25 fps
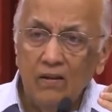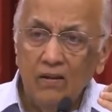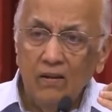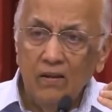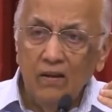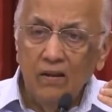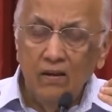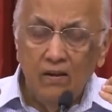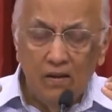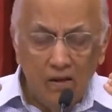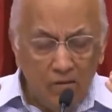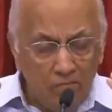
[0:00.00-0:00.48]

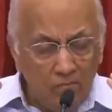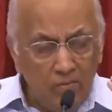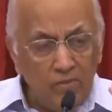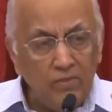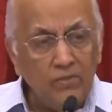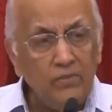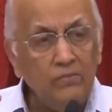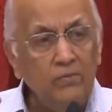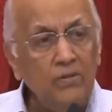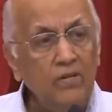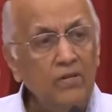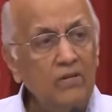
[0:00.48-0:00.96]
It
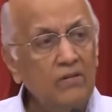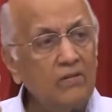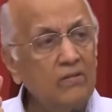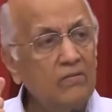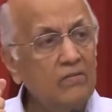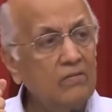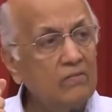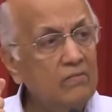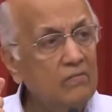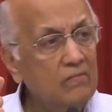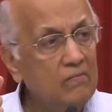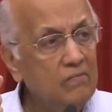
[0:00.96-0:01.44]
humbles me.
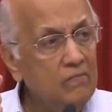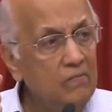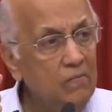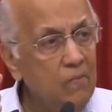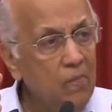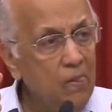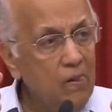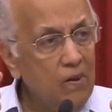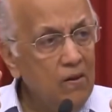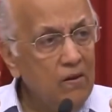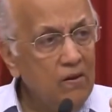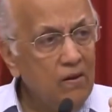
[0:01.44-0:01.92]

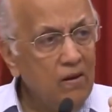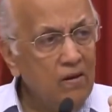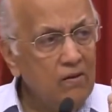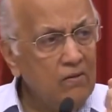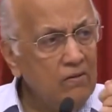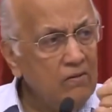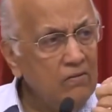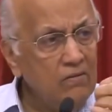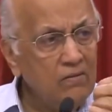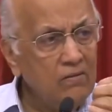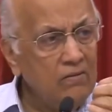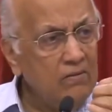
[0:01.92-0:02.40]
I
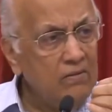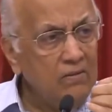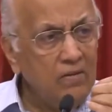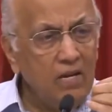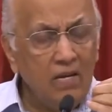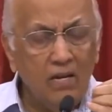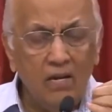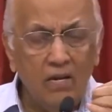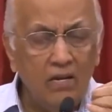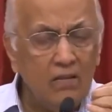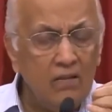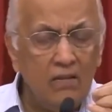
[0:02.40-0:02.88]
don't
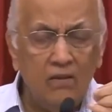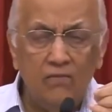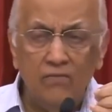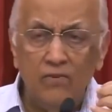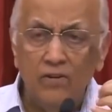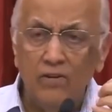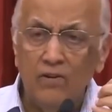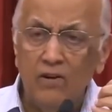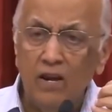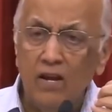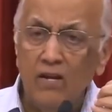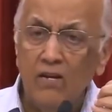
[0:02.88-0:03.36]
take anything for
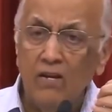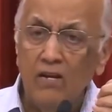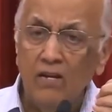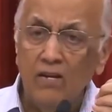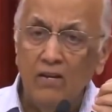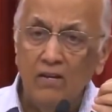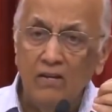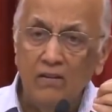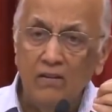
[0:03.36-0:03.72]
granted.